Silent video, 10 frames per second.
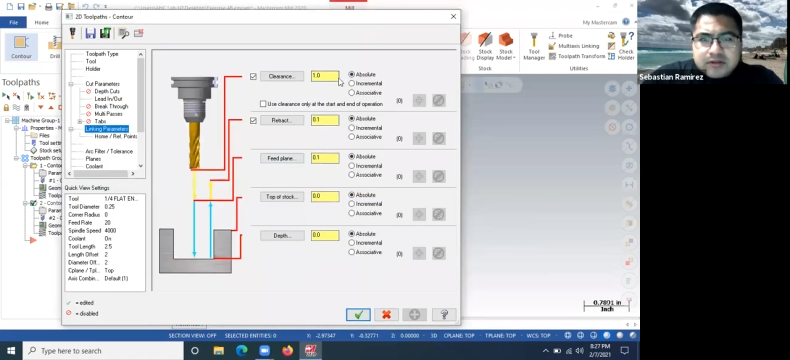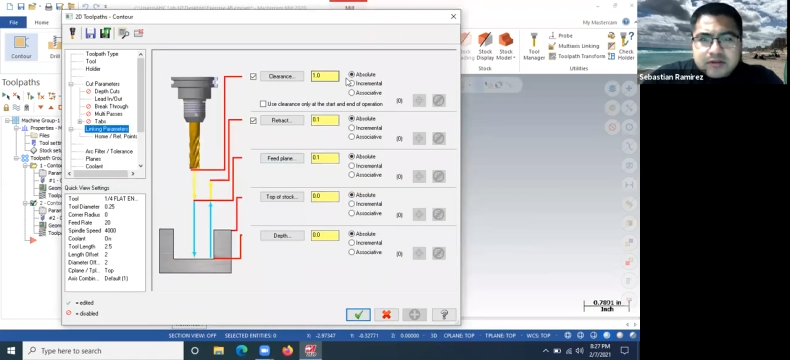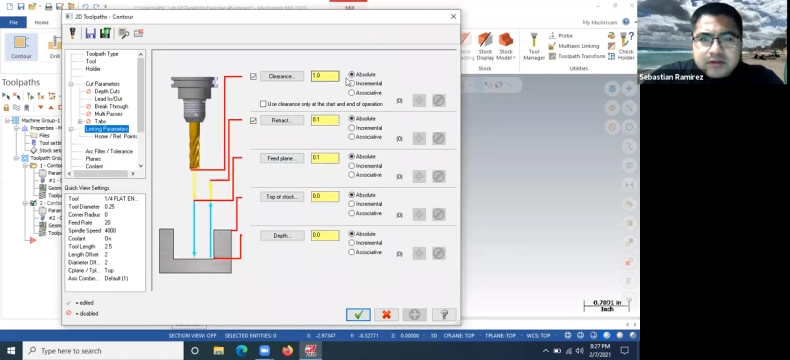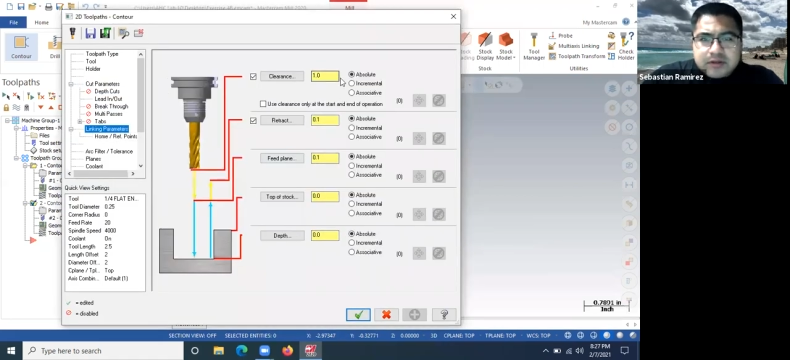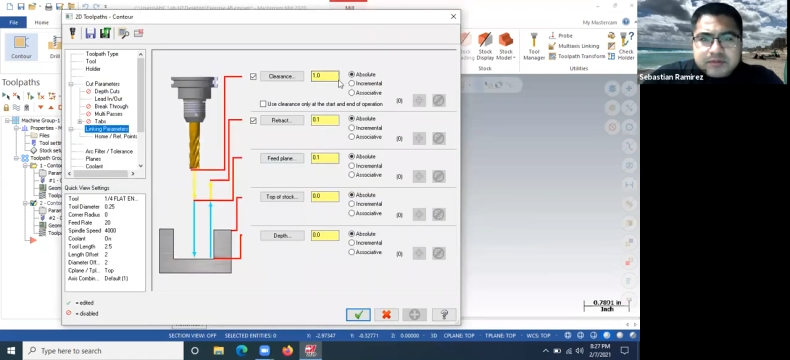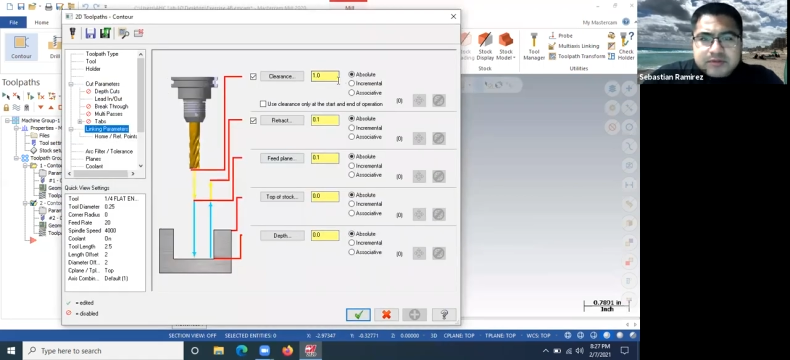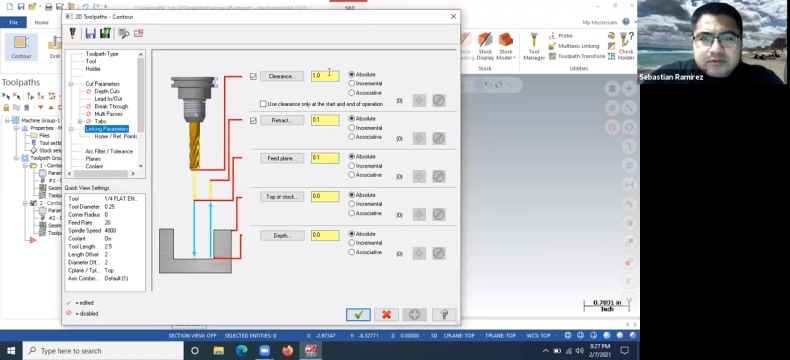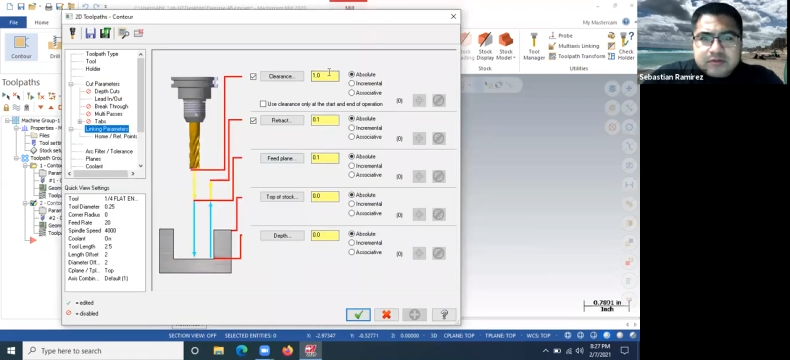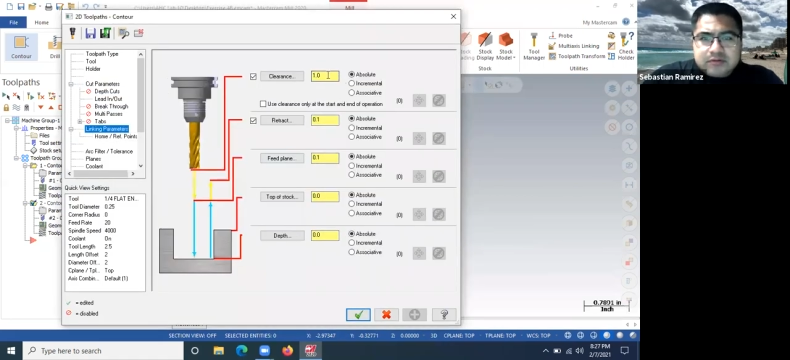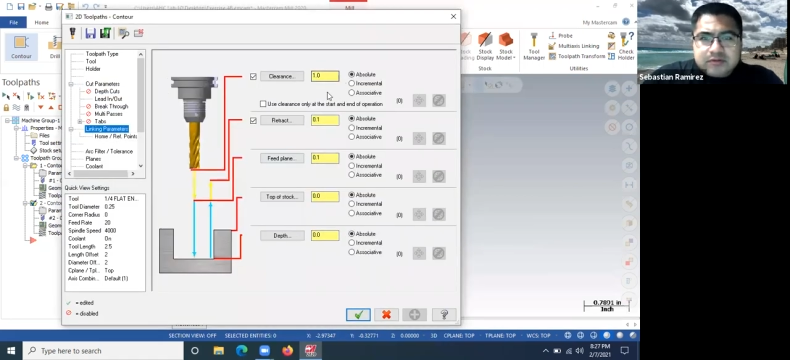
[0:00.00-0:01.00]
the
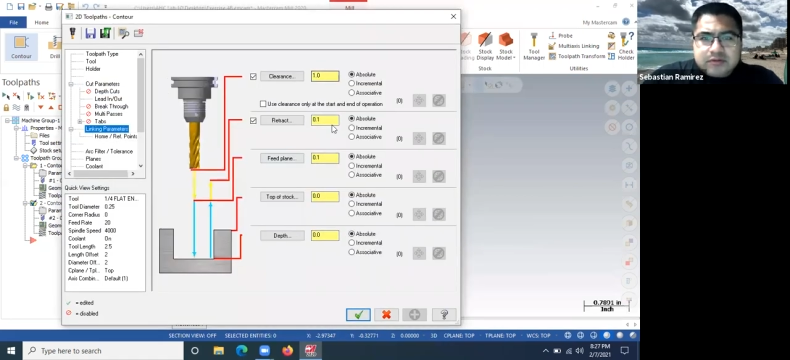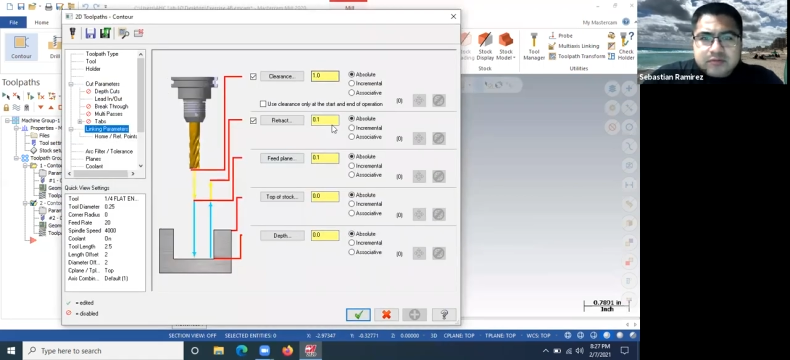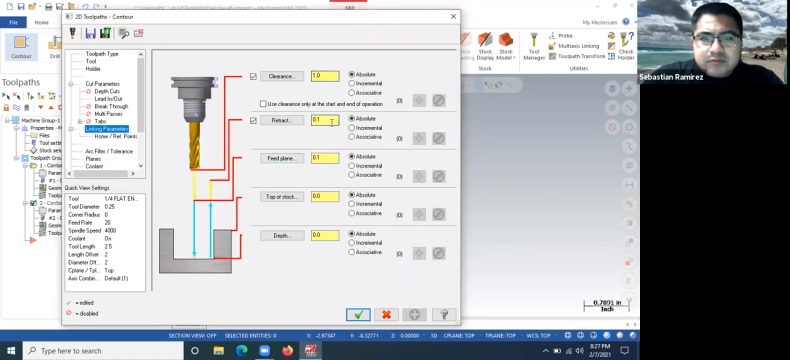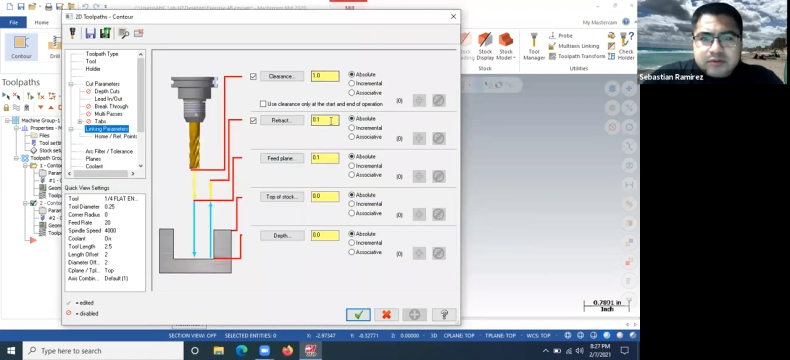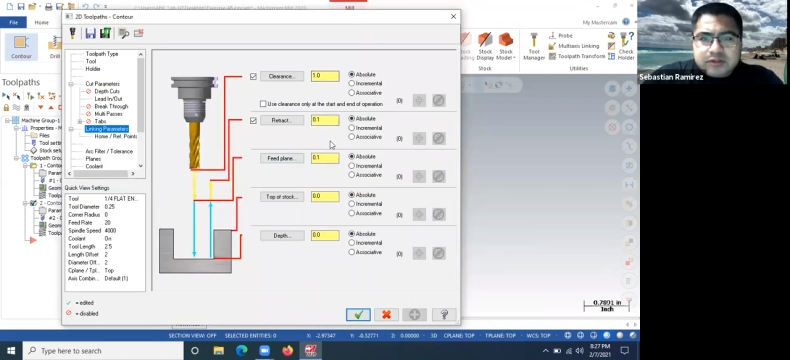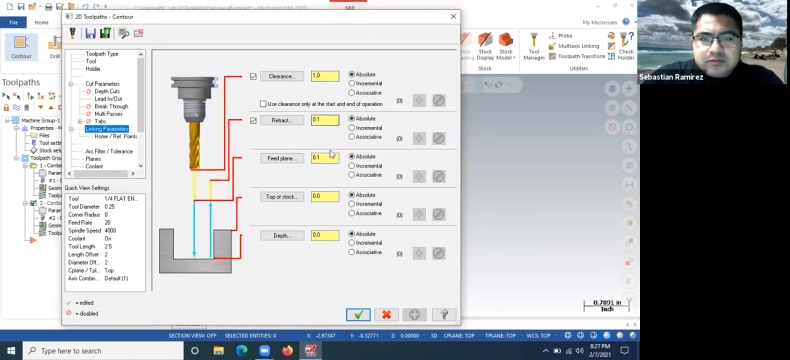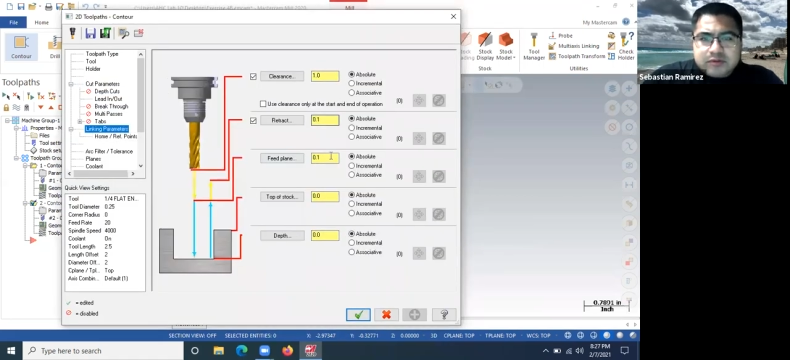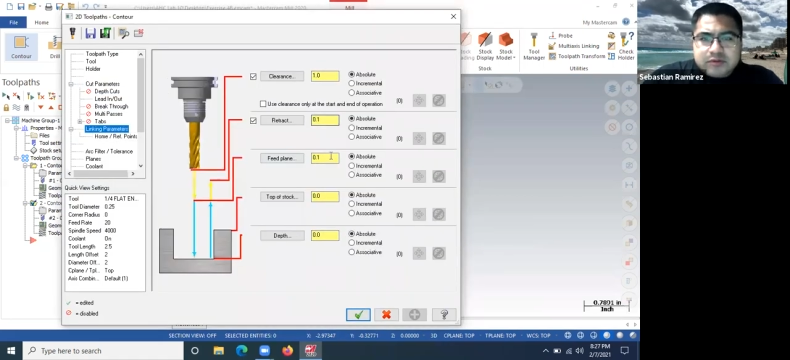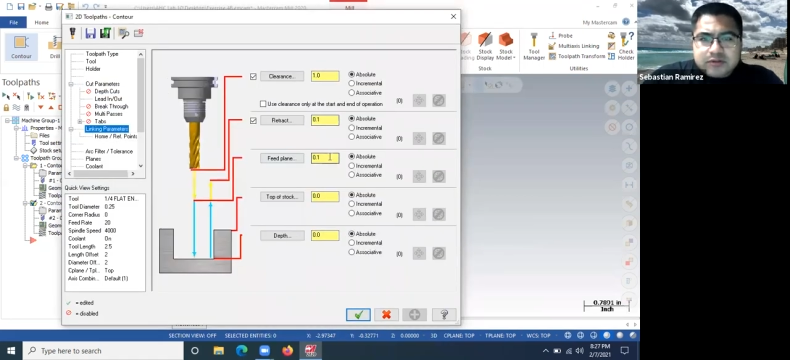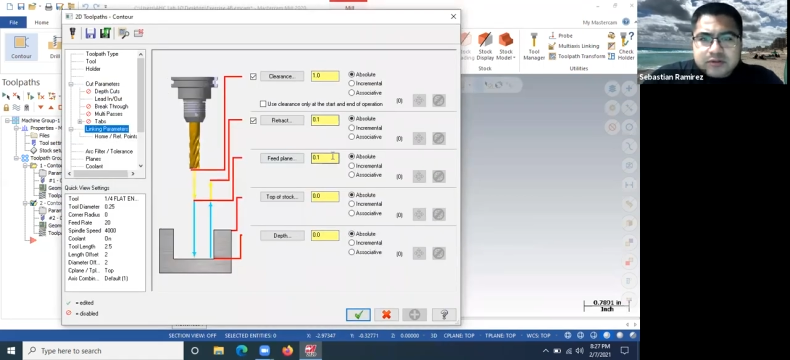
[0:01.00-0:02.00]
absolute 1 inch,
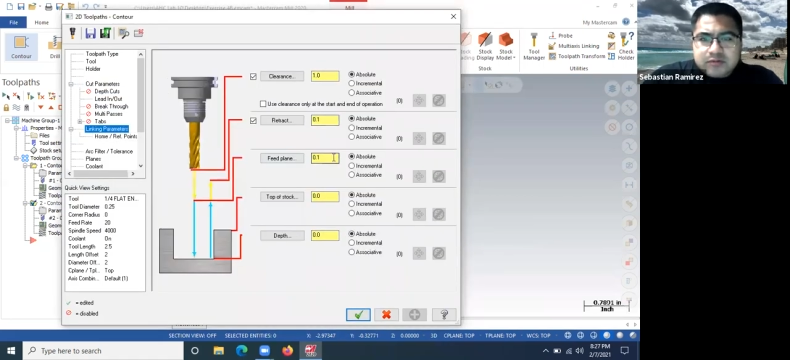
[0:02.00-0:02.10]
100,